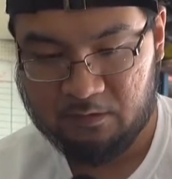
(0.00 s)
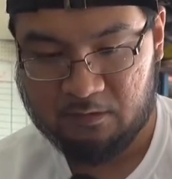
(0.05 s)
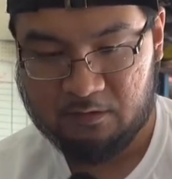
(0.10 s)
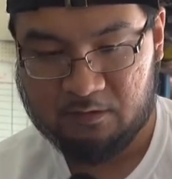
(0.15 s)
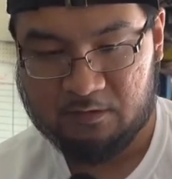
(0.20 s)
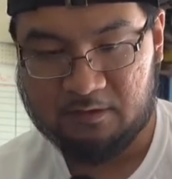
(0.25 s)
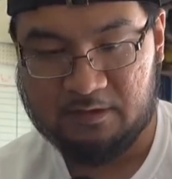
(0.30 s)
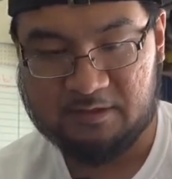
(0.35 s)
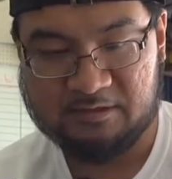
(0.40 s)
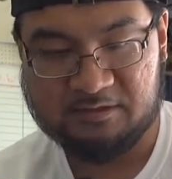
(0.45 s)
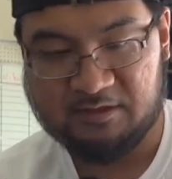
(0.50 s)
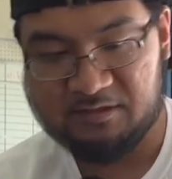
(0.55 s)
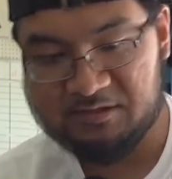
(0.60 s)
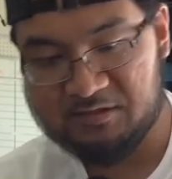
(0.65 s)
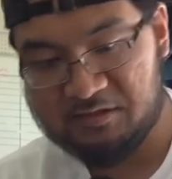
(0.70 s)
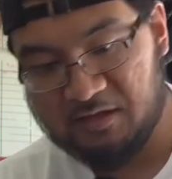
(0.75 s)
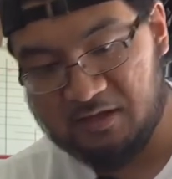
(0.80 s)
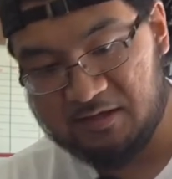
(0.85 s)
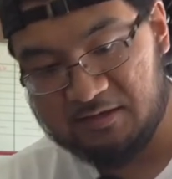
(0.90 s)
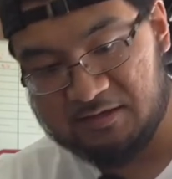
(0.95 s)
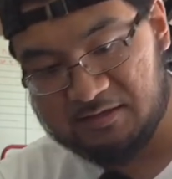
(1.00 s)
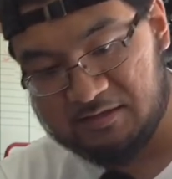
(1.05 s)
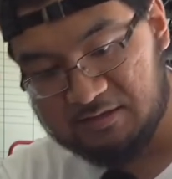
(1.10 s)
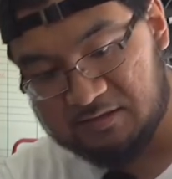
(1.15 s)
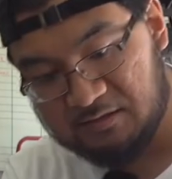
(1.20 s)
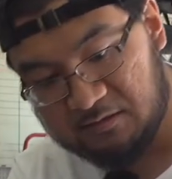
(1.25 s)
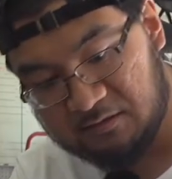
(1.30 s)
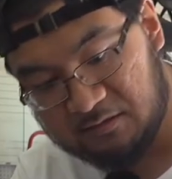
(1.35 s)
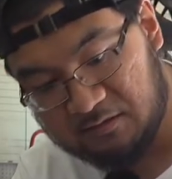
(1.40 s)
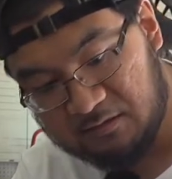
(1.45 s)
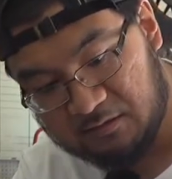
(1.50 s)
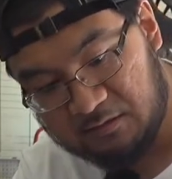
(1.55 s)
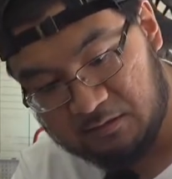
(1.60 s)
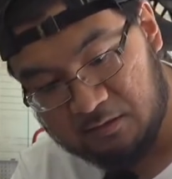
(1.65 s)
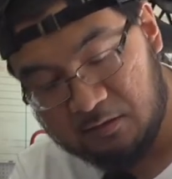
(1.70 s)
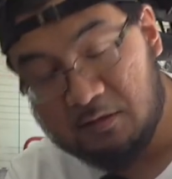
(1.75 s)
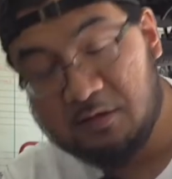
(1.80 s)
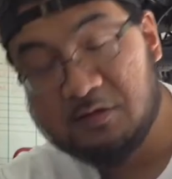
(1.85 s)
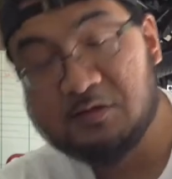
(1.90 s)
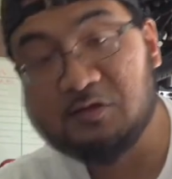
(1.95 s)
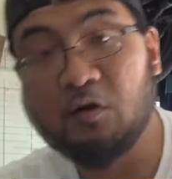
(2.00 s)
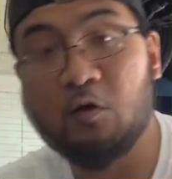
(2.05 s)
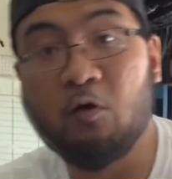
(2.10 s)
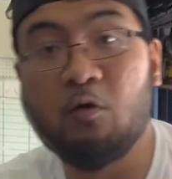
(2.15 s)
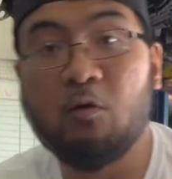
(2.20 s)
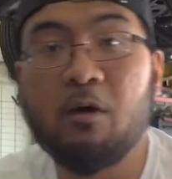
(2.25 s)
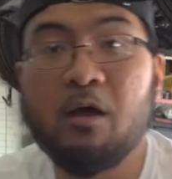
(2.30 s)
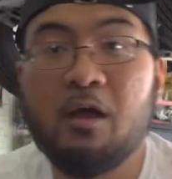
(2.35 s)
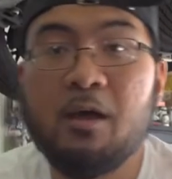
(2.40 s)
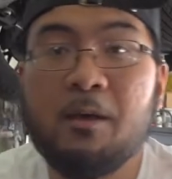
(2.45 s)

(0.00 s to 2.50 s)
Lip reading: This thing is nice. So